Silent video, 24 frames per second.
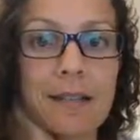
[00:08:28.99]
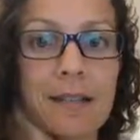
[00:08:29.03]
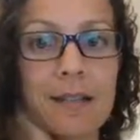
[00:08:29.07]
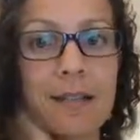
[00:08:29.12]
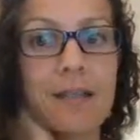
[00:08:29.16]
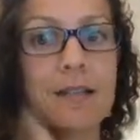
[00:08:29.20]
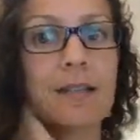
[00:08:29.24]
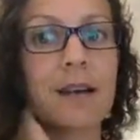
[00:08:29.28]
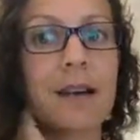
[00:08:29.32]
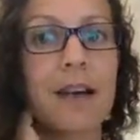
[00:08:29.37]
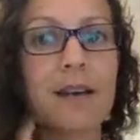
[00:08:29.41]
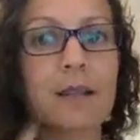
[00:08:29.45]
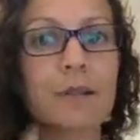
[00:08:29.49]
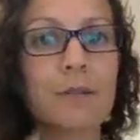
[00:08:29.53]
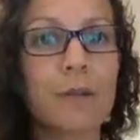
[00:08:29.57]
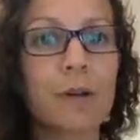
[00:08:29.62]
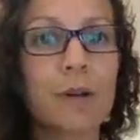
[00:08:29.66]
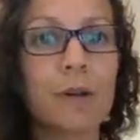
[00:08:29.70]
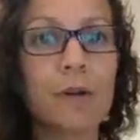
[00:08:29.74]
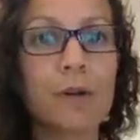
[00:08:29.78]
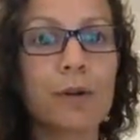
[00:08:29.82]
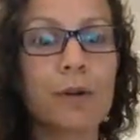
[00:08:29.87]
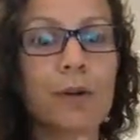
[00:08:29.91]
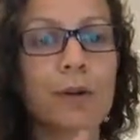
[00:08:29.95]
decides
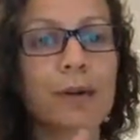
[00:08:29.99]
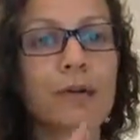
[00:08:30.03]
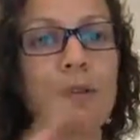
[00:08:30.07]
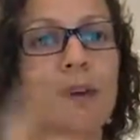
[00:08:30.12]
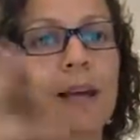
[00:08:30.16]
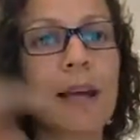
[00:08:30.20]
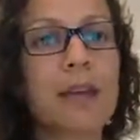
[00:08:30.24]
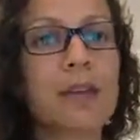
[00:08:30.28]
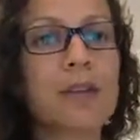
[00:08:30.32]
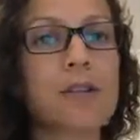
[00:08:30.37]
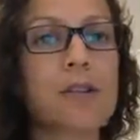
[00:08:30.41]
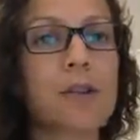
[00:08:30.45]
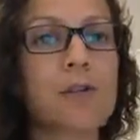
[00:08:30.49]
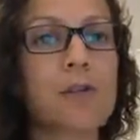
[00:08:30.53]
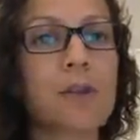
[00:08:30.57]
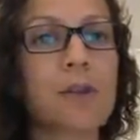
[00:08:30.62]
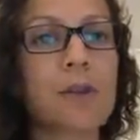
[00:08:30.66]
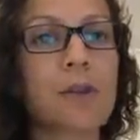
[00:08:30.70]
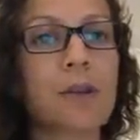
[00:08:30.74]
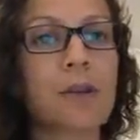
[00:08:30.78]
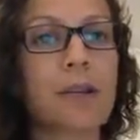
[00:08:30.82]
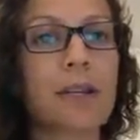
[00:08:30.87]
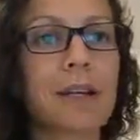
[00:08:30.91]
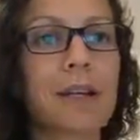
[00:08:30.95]
whether or not a relationship
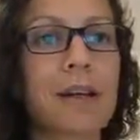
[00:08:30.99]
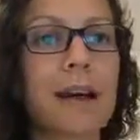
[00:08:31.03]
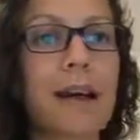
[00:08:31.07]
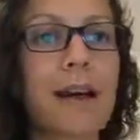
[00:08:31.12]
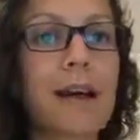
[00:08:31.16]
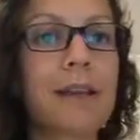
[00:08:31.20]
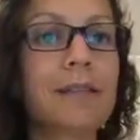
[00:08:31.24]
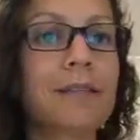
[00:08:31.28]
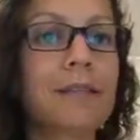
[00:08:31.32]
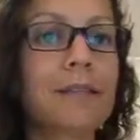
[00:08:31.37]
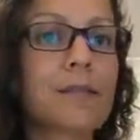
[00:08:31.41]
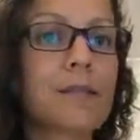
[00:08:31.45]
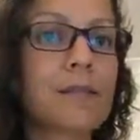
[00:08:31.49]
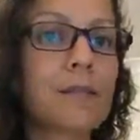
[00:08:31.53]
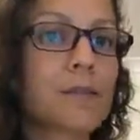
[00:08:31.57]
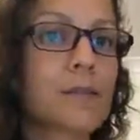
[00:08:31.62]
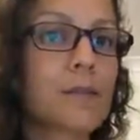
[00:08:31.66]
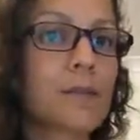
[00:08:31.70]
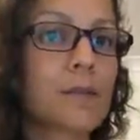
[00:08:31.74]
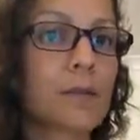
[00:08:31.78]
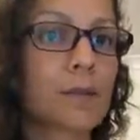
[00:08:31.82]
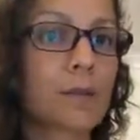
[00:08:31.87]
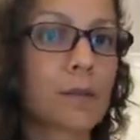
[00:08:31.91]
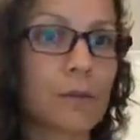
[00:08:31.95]
is going to last
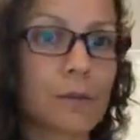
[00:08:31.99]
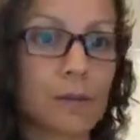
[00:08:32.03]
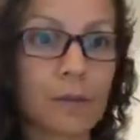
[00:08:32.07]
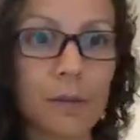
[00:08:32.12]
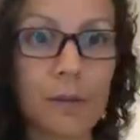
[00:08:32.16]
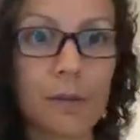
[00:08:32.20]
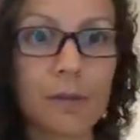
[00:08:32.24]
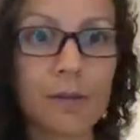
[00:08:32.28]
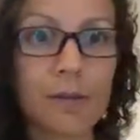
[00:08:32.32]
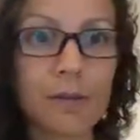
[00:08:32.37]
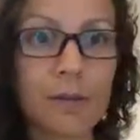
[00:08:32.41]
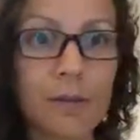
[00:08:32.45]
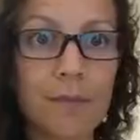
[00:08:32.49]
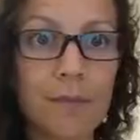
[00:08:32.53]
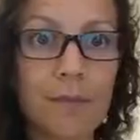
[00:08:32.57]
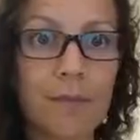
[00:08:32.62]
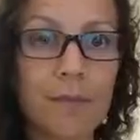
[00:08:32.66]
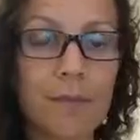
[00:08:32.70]
or not.